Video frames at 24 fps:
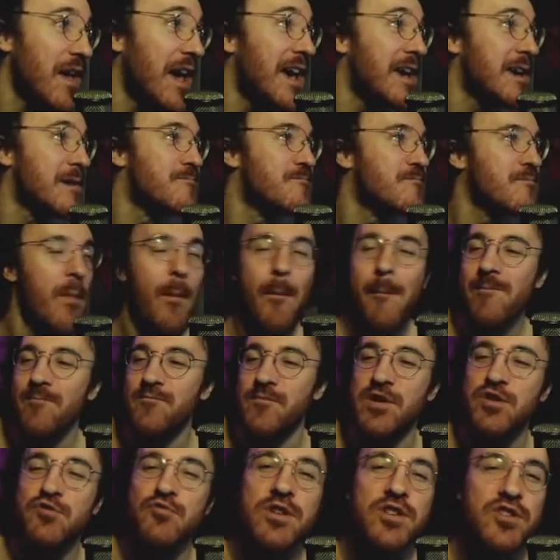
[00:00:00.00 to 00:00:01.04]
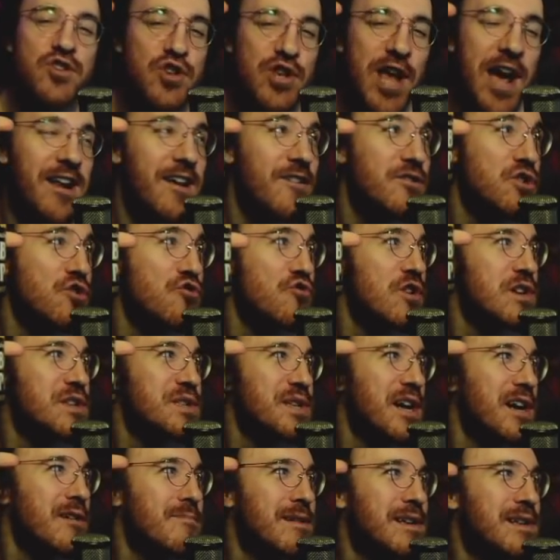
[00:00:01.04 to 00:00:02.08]
Hey, this one's a shout out to
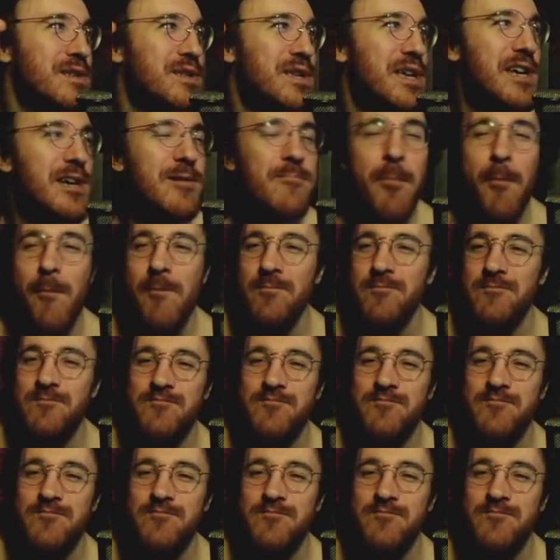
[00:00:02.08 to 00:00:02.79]
Chris LBC.